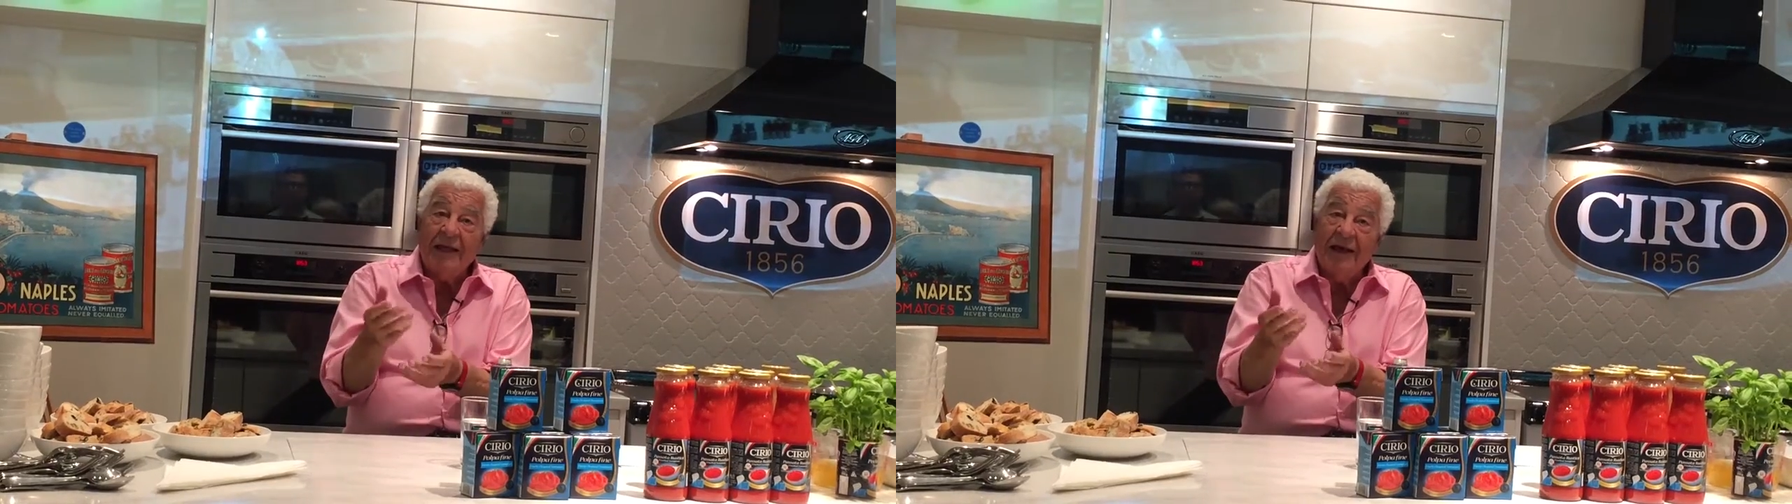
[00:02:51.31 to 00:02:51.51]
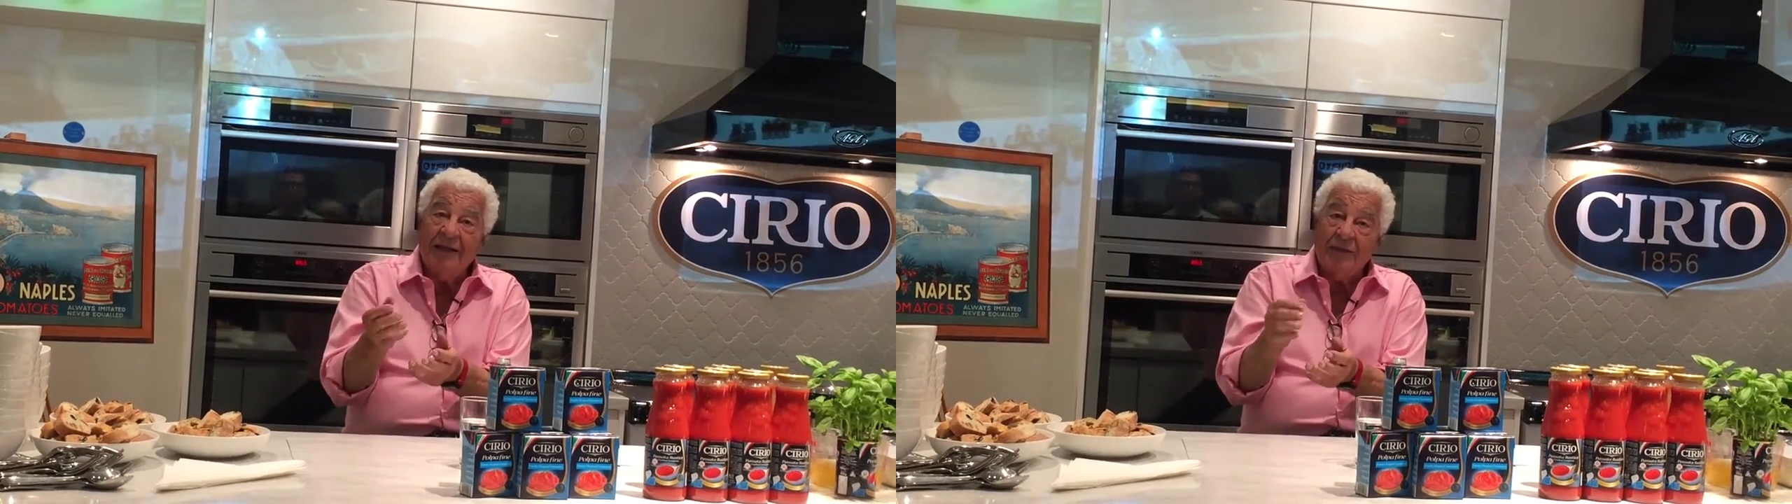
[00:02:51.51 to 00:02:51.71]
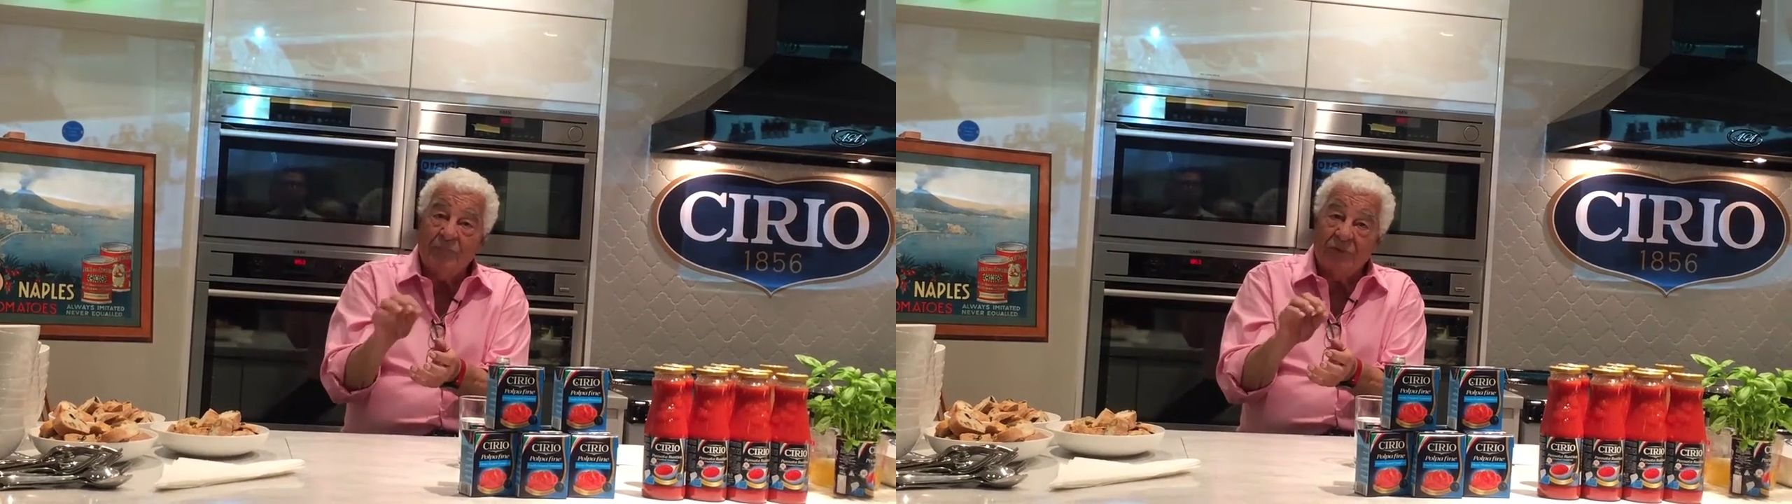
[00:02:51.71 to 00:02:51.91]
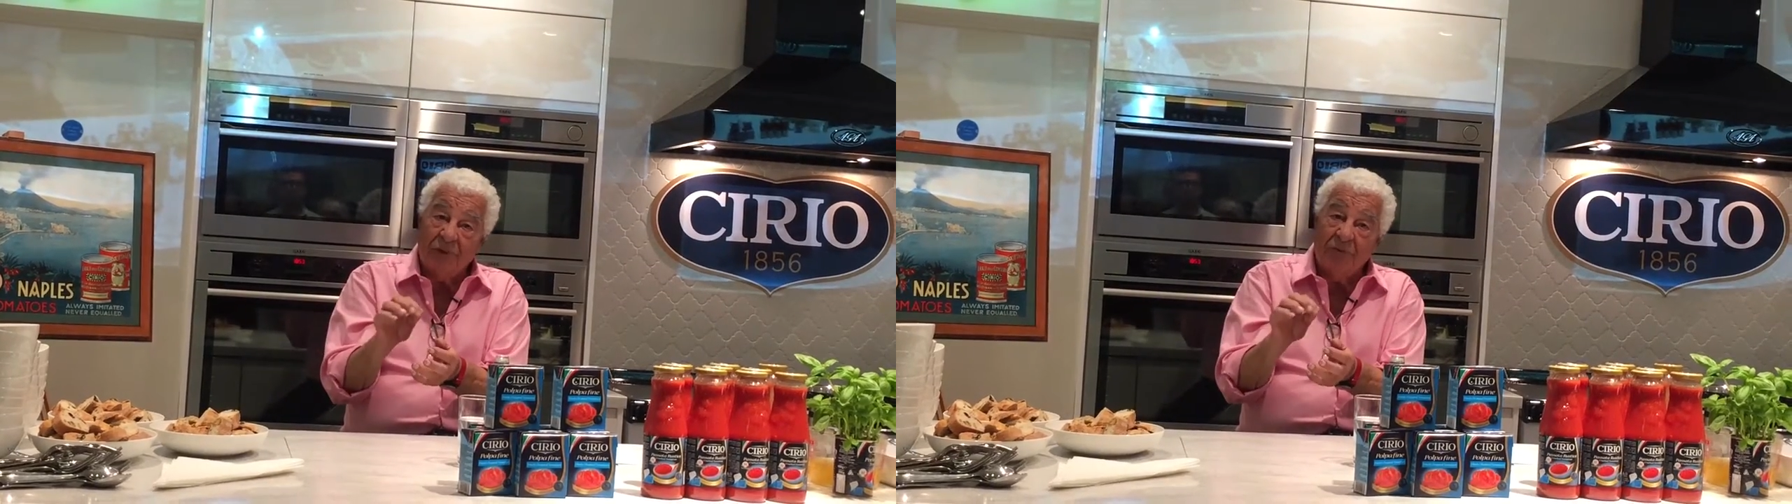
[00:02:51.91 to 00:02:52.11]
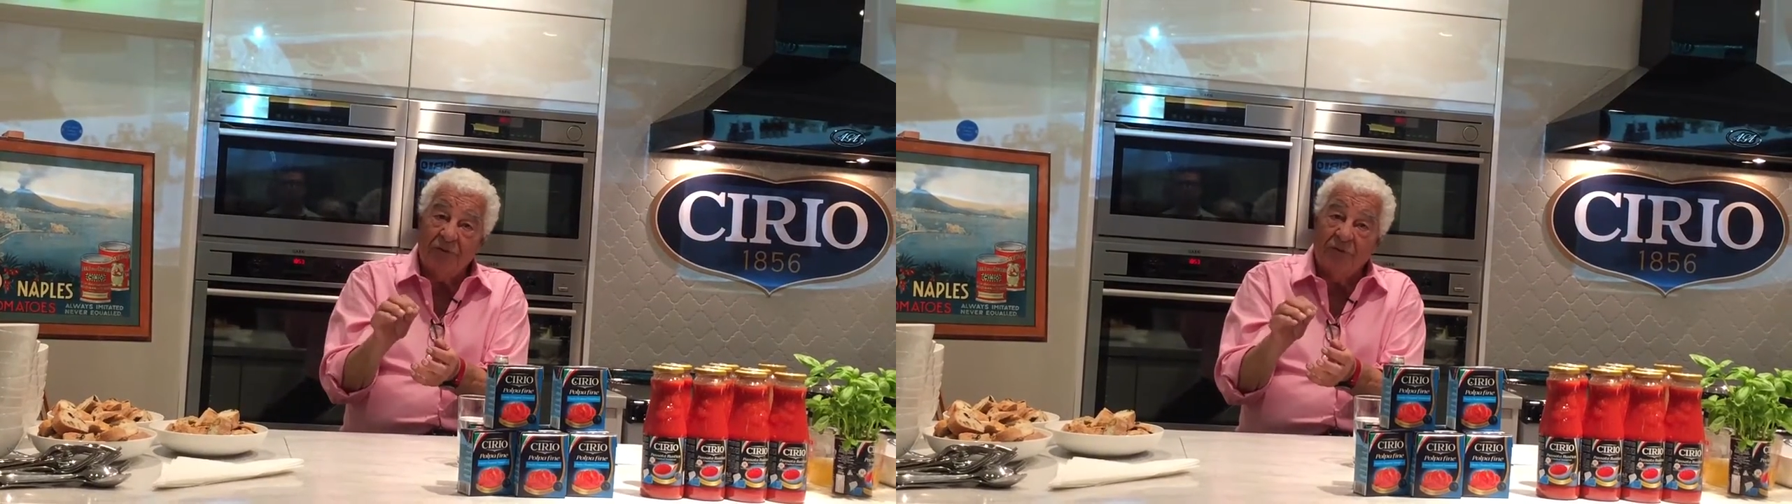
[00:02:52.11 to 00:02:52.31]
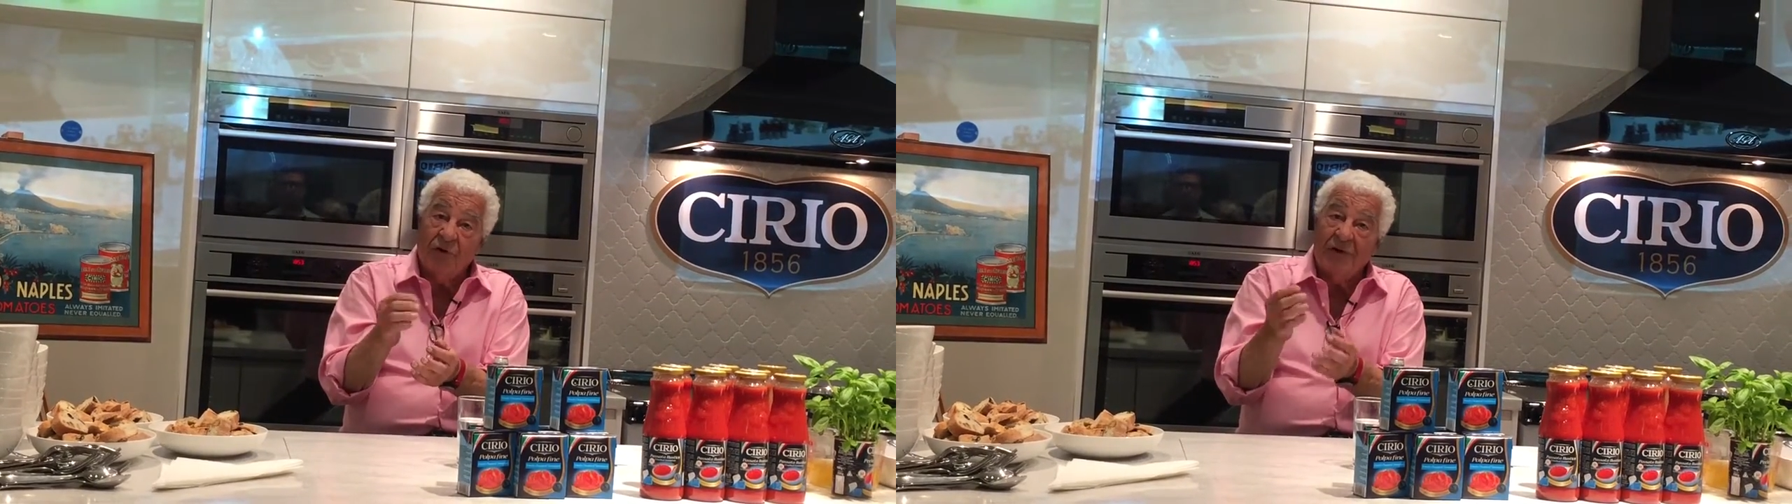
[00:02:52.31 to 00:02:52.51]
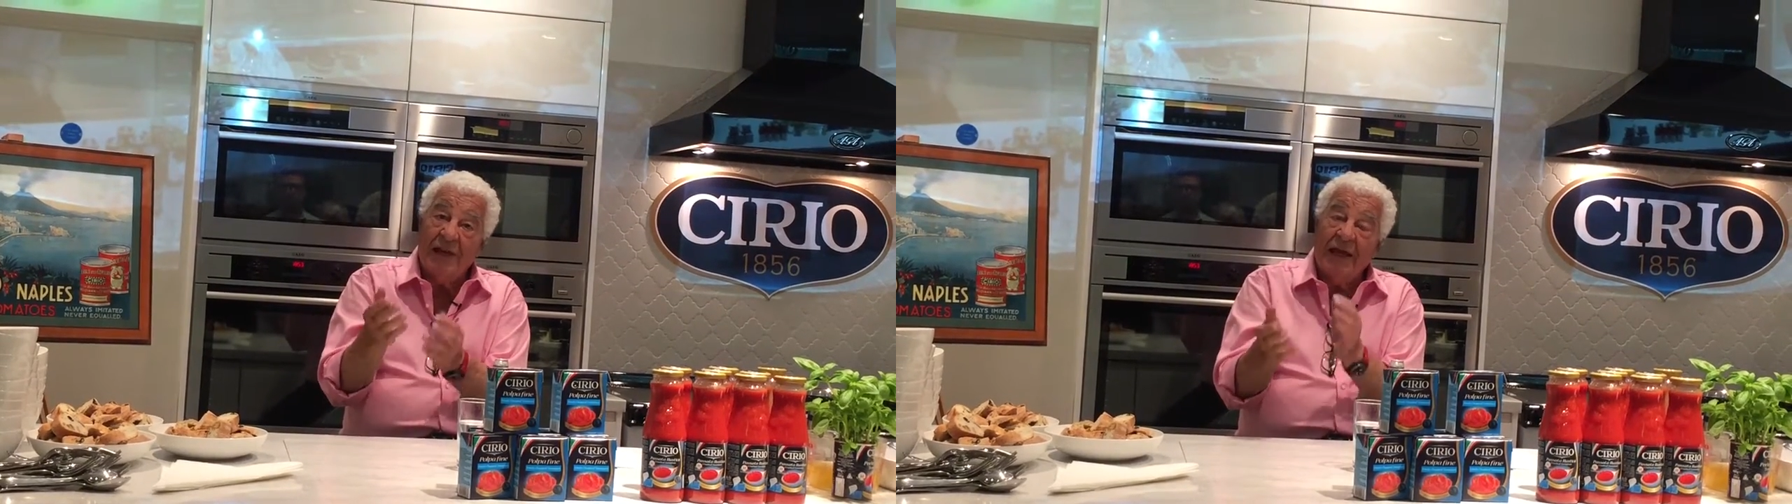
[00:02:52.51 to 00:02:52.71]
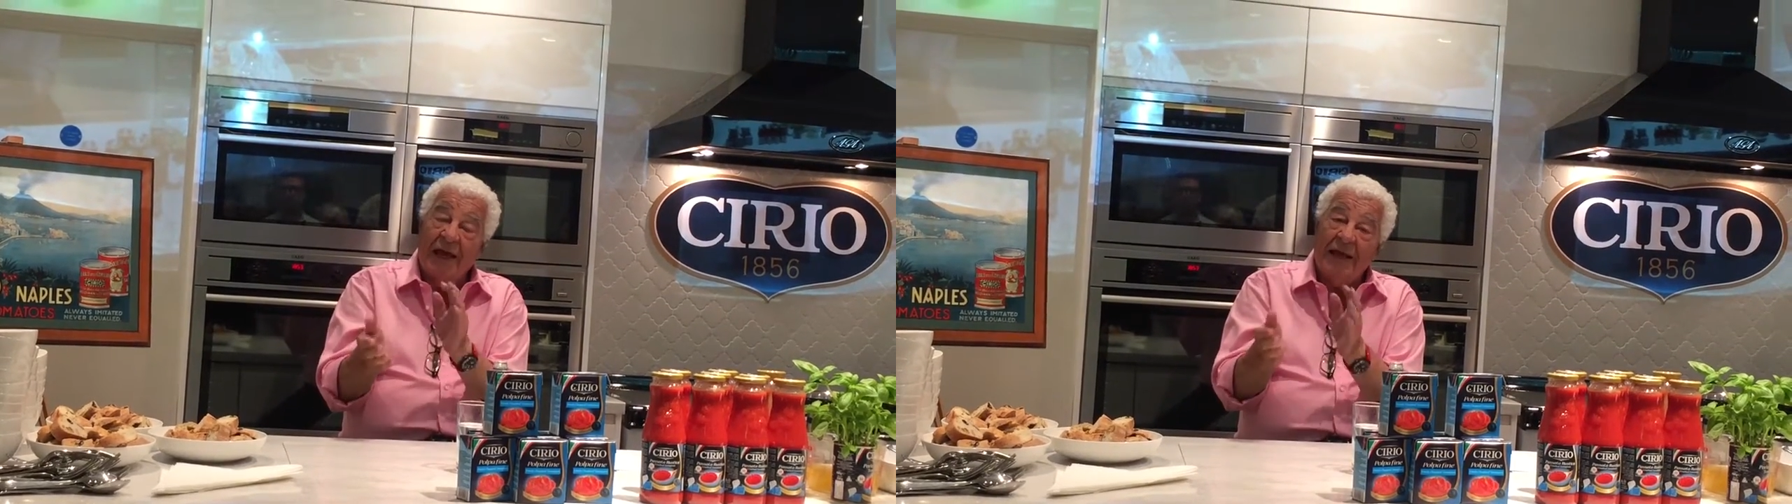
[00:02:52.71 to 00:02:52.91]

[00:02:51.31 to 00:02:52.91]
and they put a bit of oil,